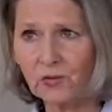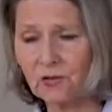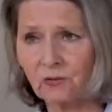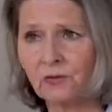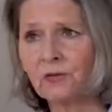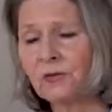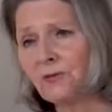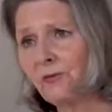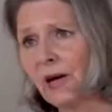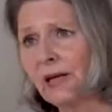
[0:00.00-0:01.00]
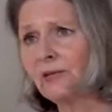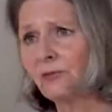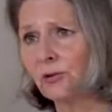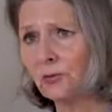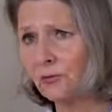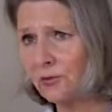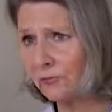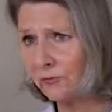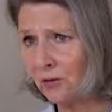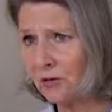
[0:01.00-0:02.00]
because it has to be possible
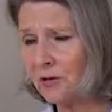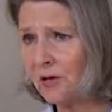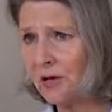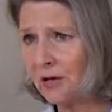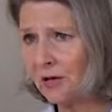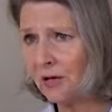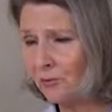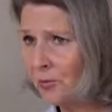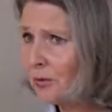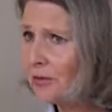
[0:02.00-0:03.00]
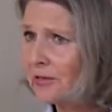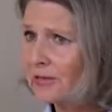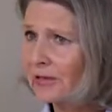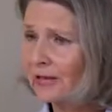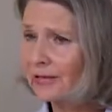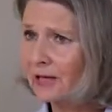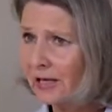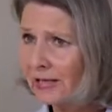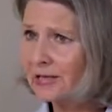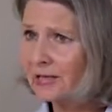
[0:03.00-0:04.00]
for us as
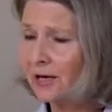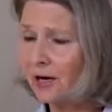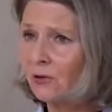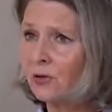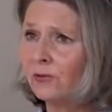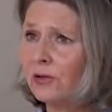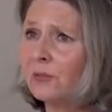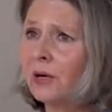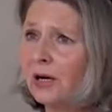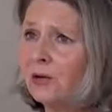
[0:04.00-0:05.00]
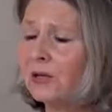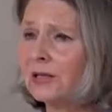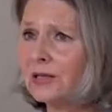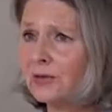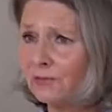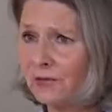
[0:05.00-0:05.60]
consumers to know what is happening to us.